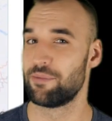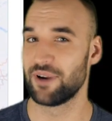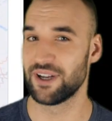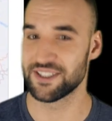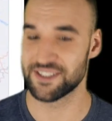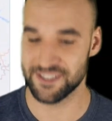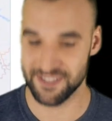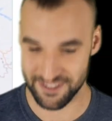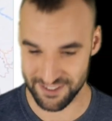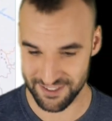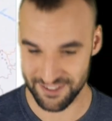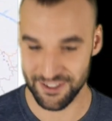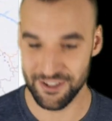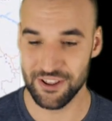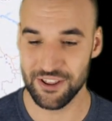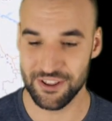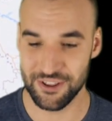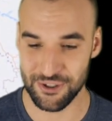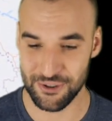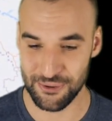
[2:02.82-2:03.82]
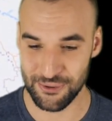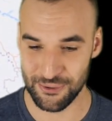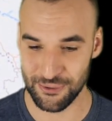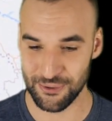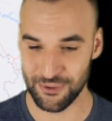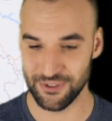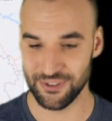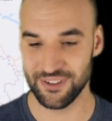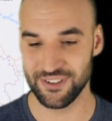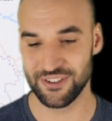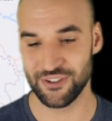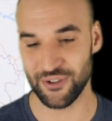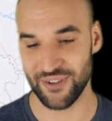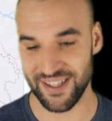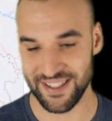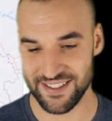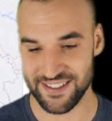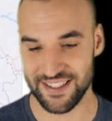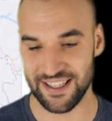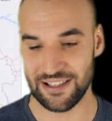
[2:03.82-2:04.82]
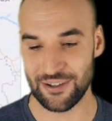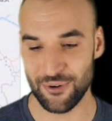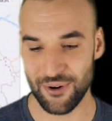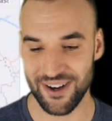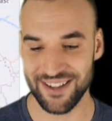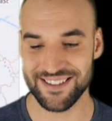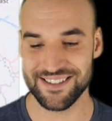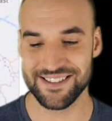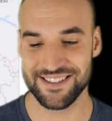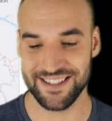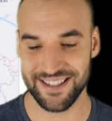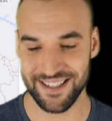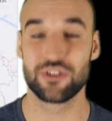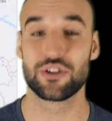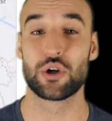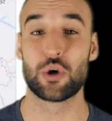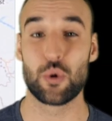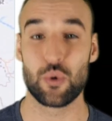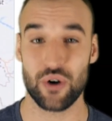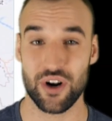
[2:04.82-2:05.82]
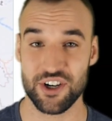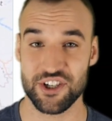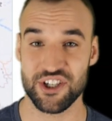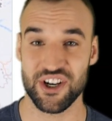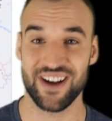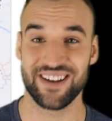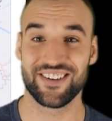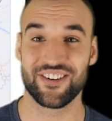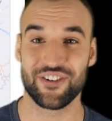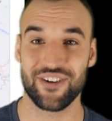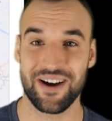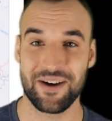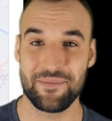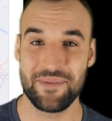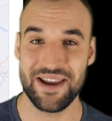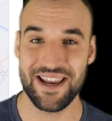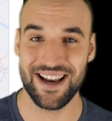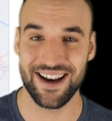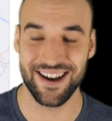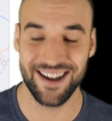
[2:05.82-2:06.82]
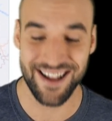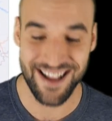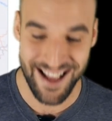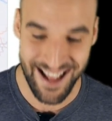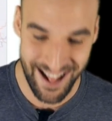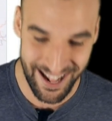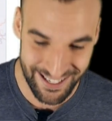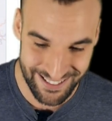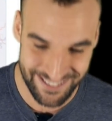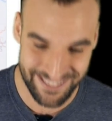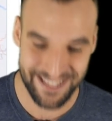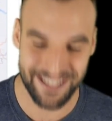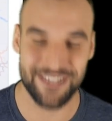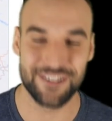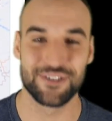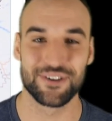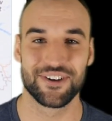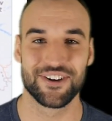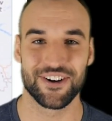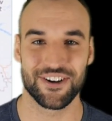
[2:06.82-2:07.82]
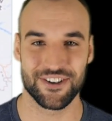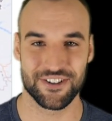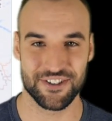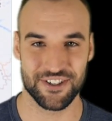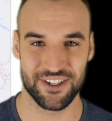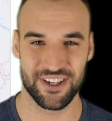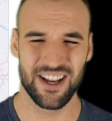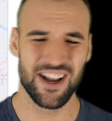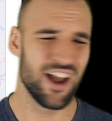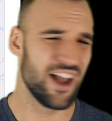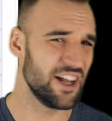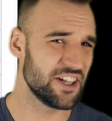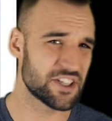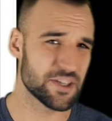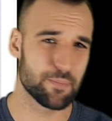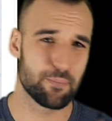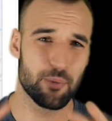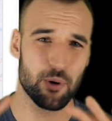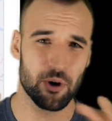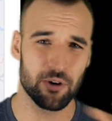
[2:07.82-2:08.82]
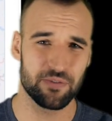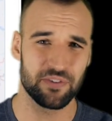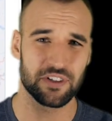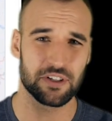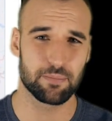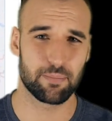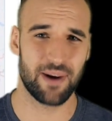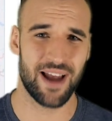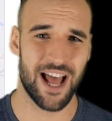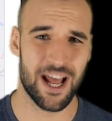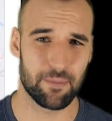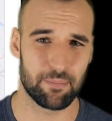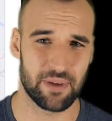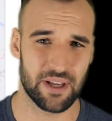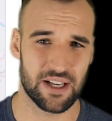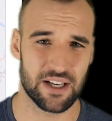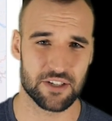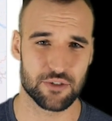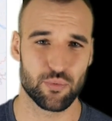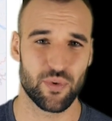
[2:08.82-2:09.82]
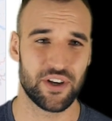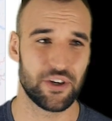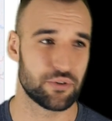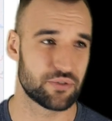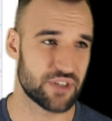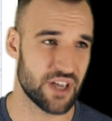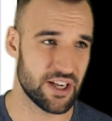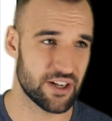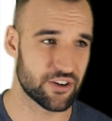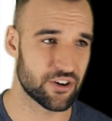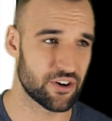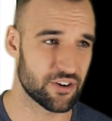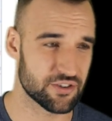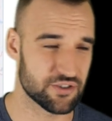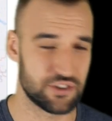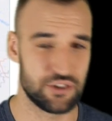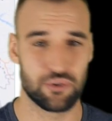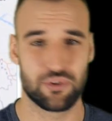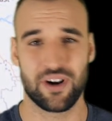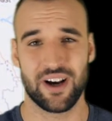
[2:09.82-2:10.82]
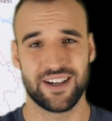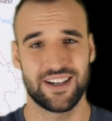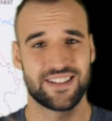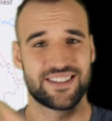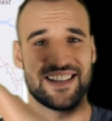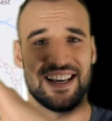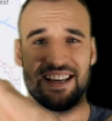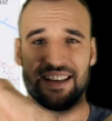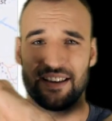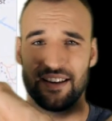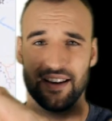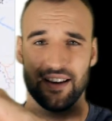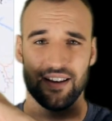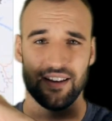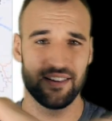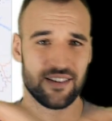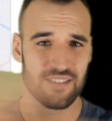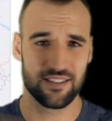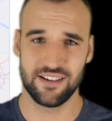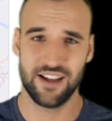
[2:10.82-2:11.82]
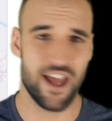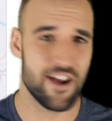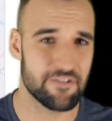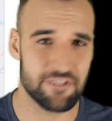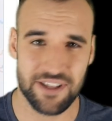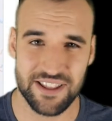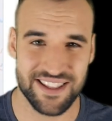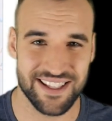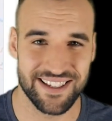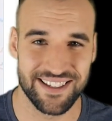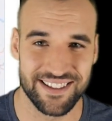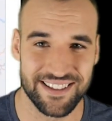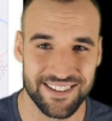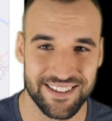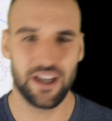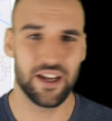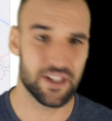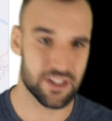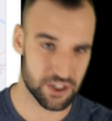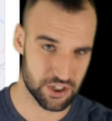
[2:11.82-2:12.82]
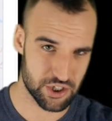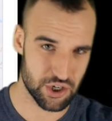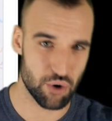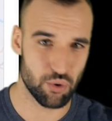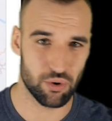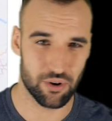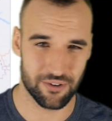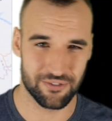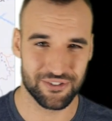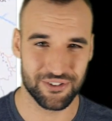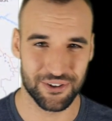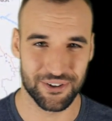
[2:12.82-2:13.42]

Oblast, through Donetsk and Luhansk, through Russia and Crimea, and then to Kherson. It's a perfect plan, because when you take Kherson, you kind of take everything. It's a joke, of